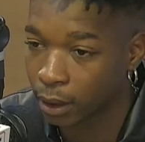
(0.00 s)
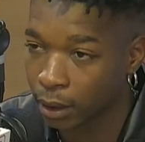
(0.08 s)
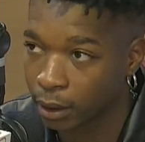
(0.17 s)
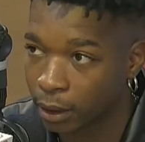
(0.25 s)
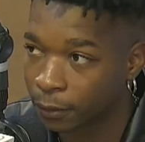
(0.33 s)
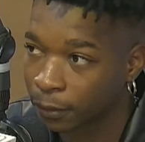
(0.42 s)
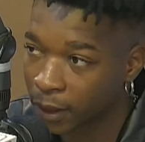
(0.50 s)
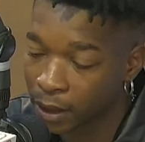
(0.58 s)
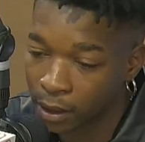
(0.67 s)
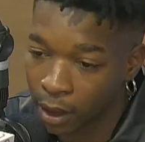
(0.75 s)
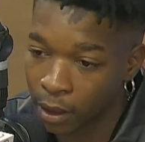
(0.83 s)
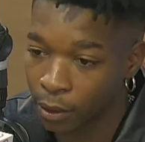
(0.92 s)
different
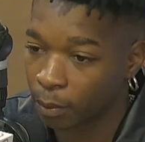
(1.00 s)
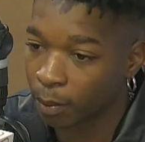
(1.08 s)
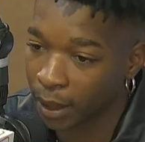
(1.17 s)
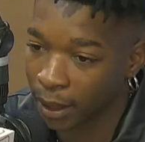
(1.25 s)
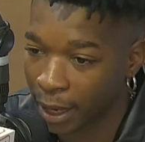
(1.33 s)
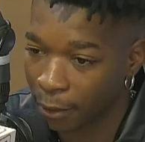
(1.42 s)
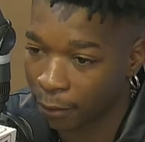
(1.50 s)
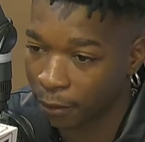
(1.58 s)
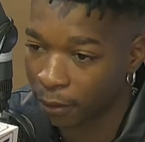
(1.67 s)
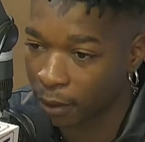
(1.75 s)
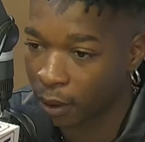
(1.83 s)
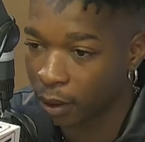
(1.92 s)
stages of my
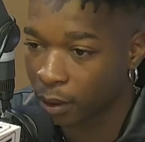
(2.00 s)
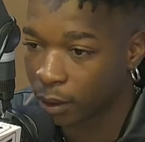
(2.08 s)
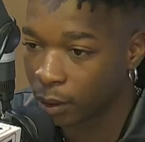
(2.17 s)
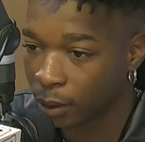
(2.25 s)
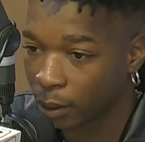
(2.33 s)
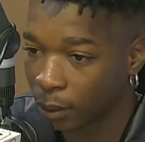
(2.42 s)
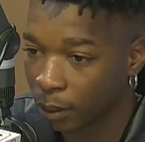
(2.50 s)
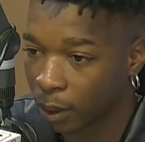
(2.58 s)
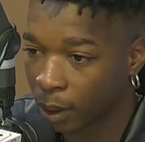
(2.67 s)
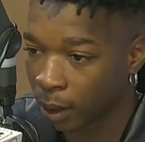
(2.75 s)
life, and